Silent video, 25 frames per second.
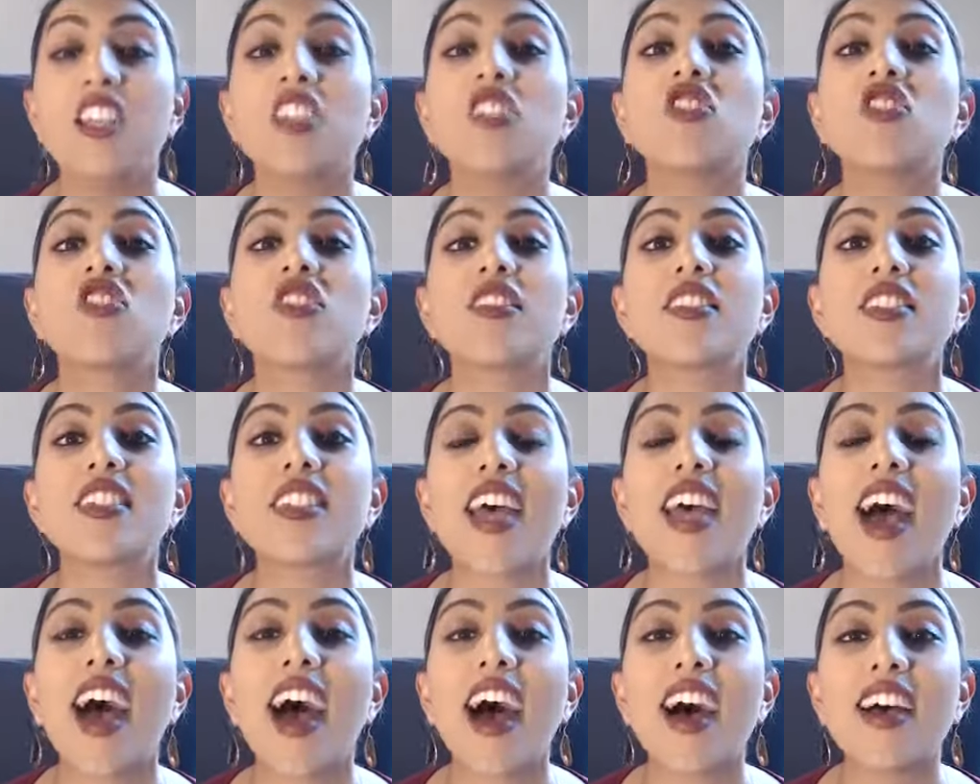Just
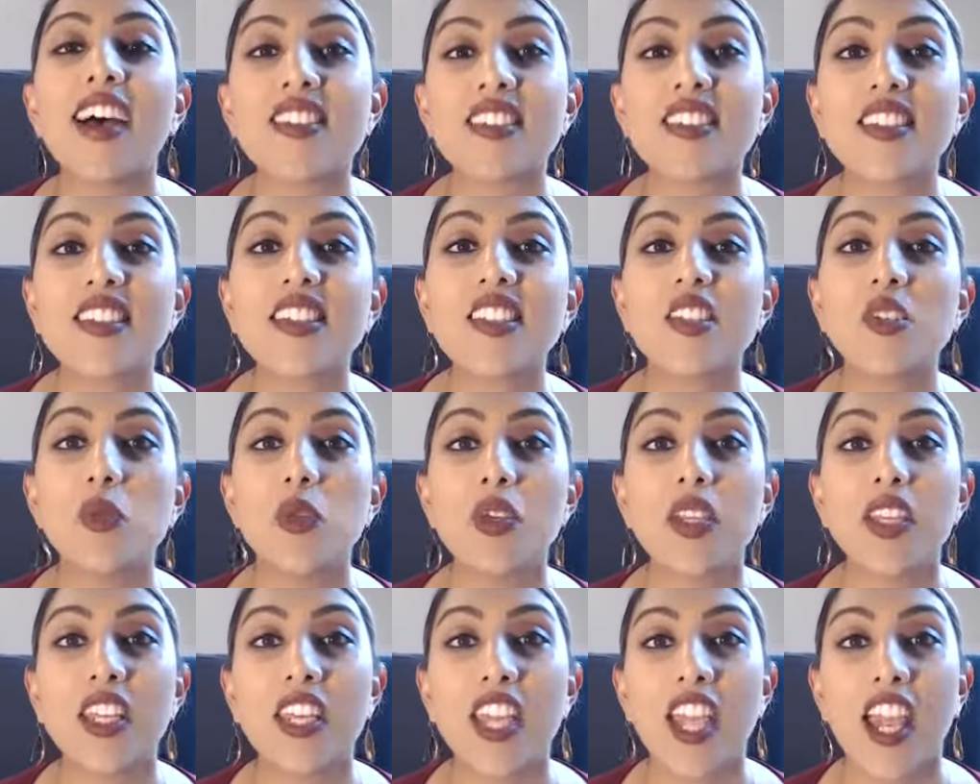ask to
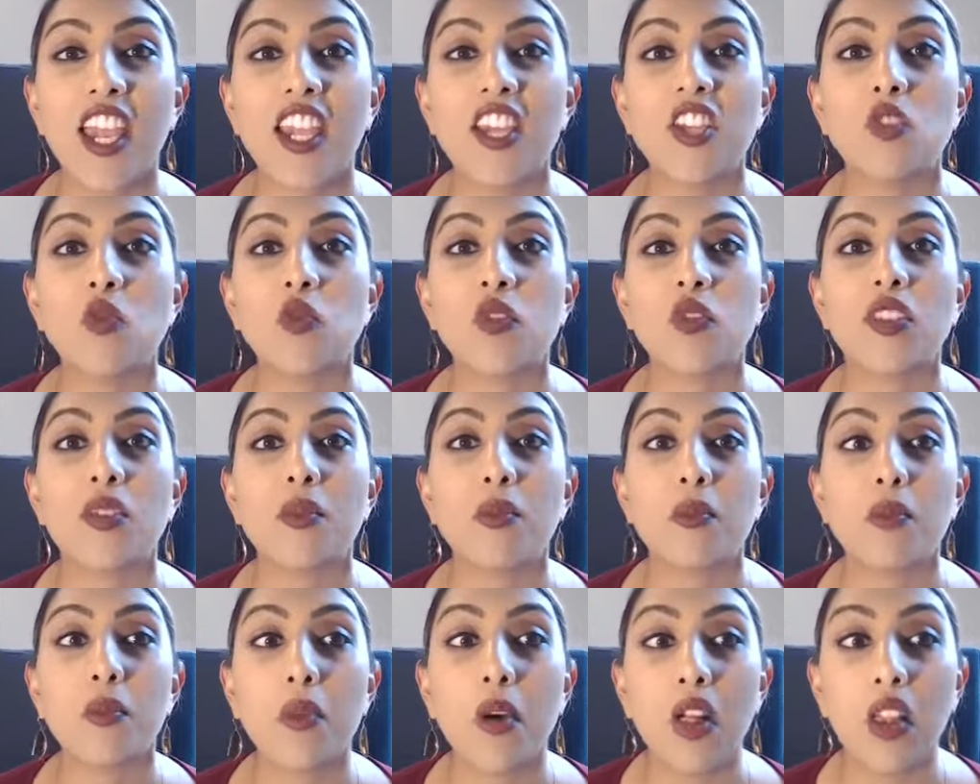engage with the
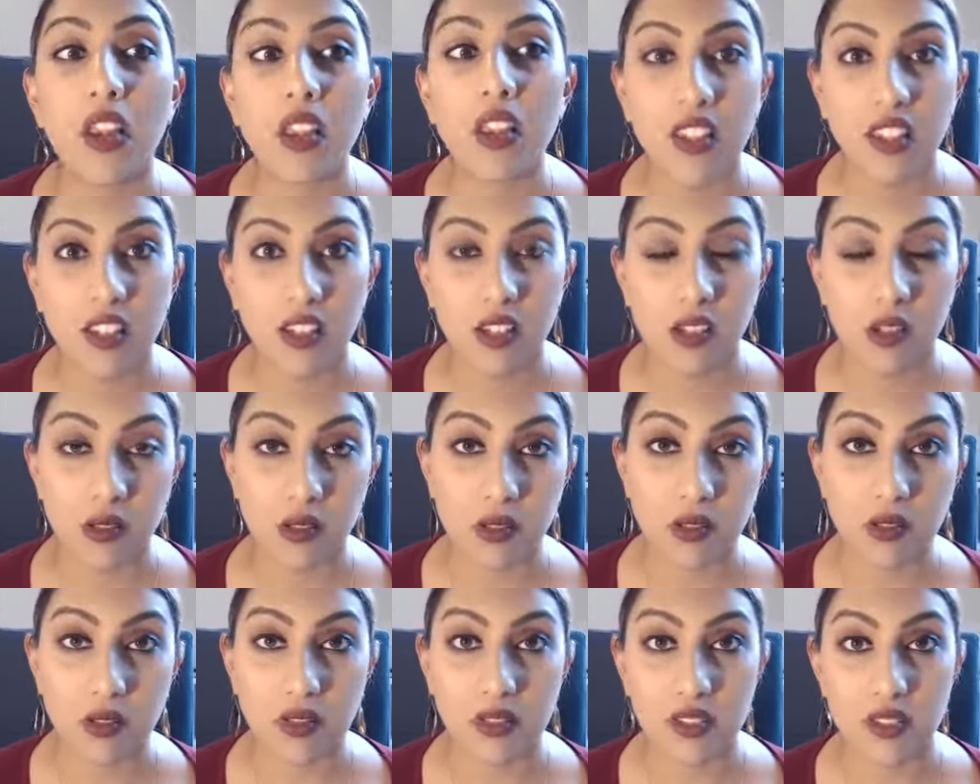
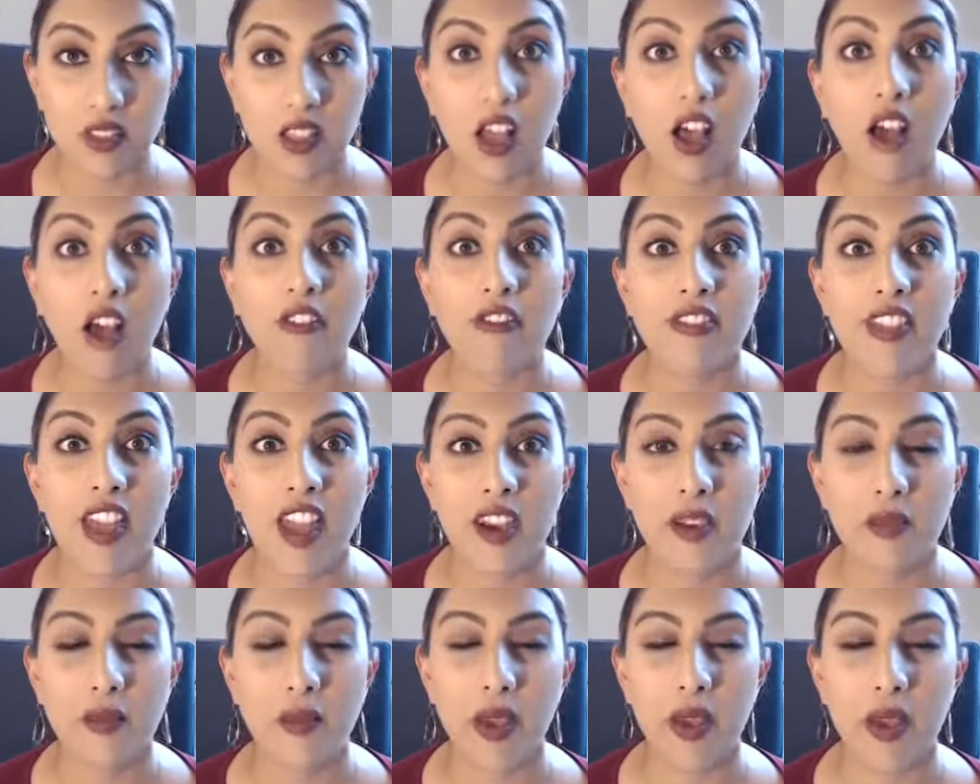molecules of that
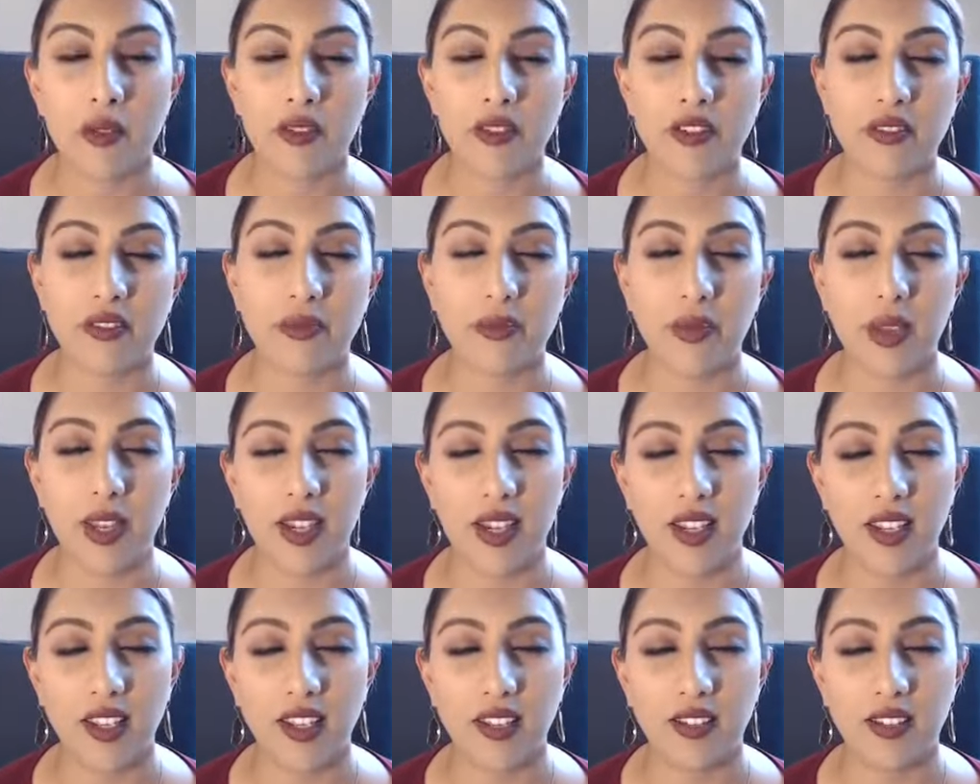amount of
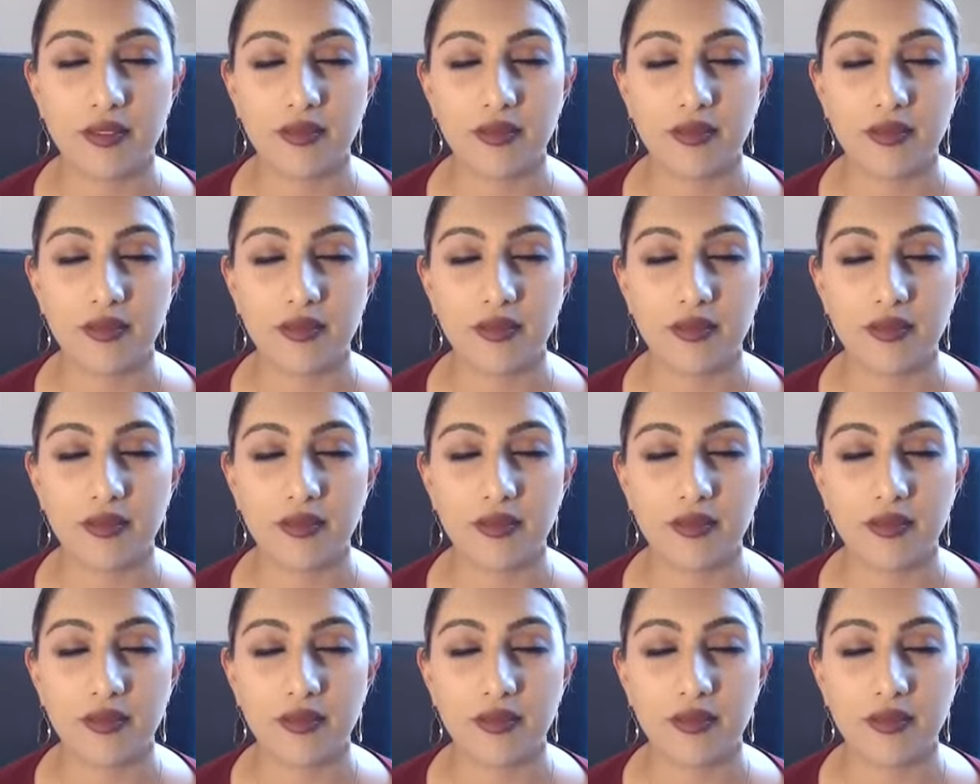money.